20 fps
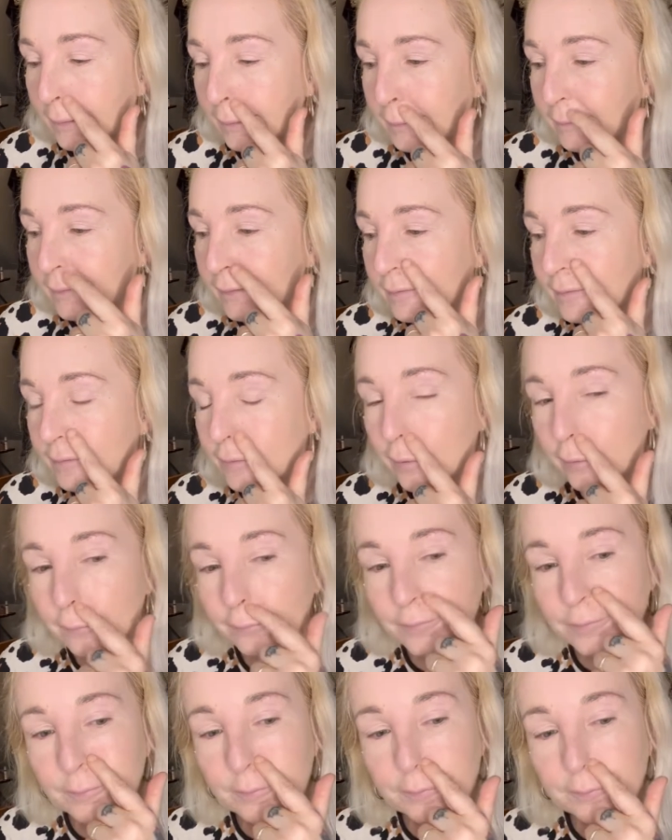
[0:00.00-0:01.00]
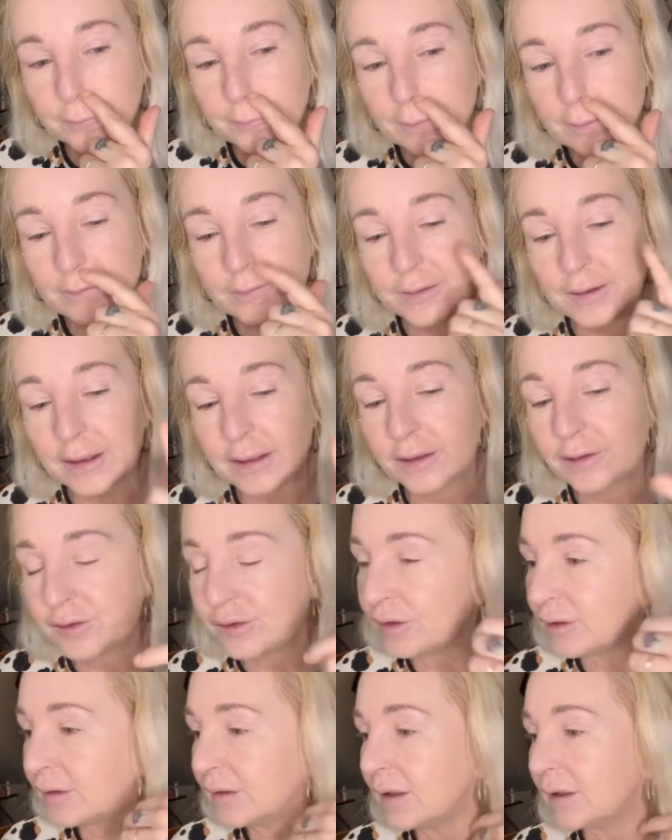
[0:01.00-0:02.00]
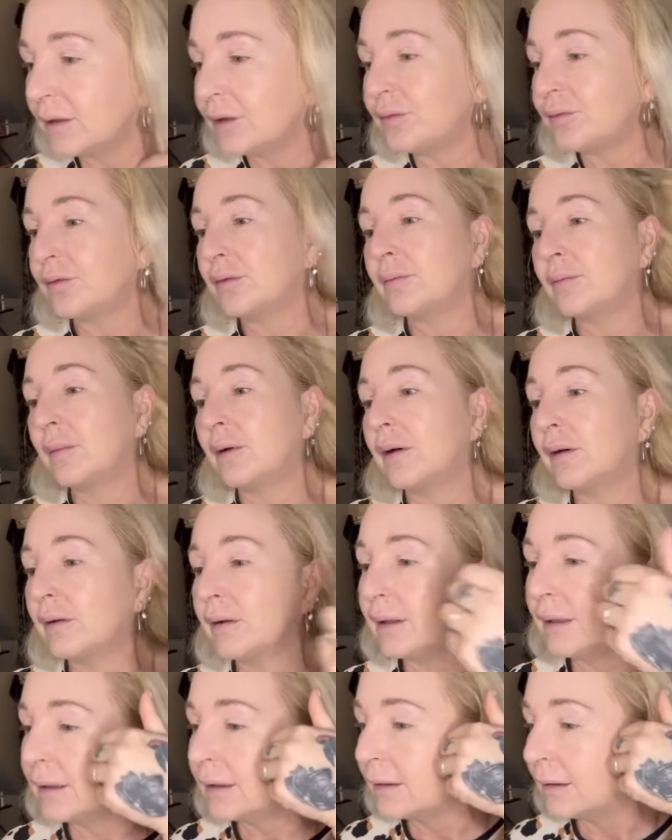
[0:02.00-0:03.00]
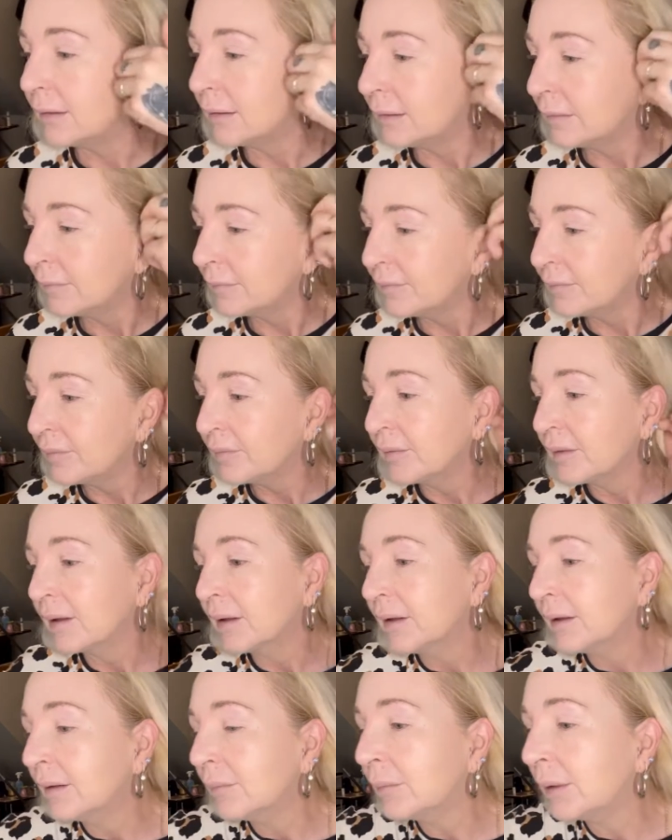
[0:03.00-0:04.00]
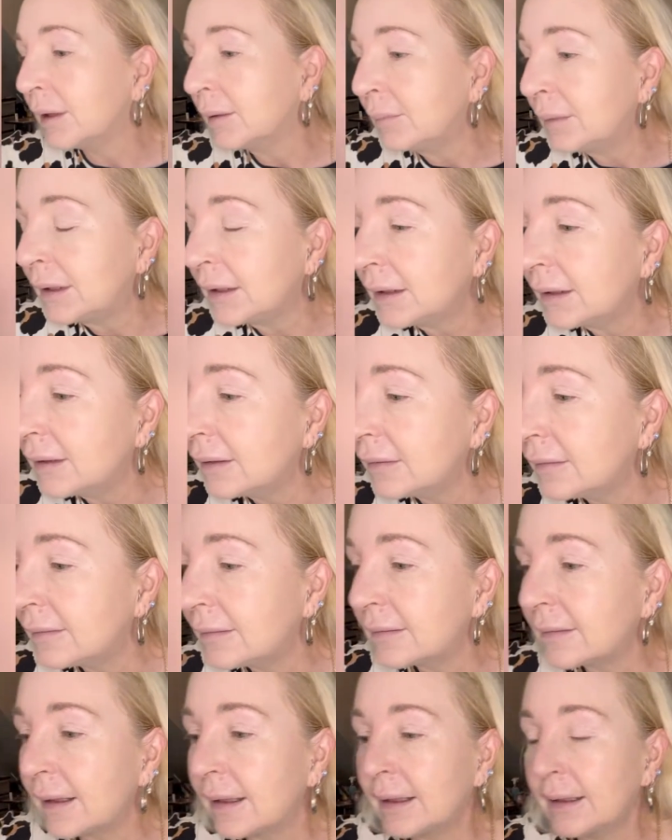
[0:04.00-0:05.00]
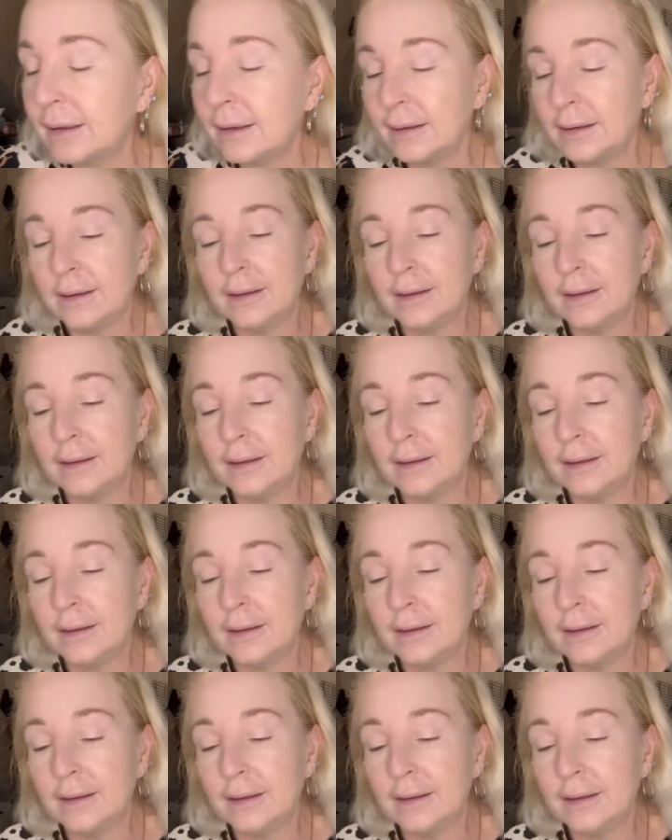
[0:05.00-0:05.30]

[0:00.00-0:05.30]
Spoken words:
That's not from the foundation, that's from my blinking skin.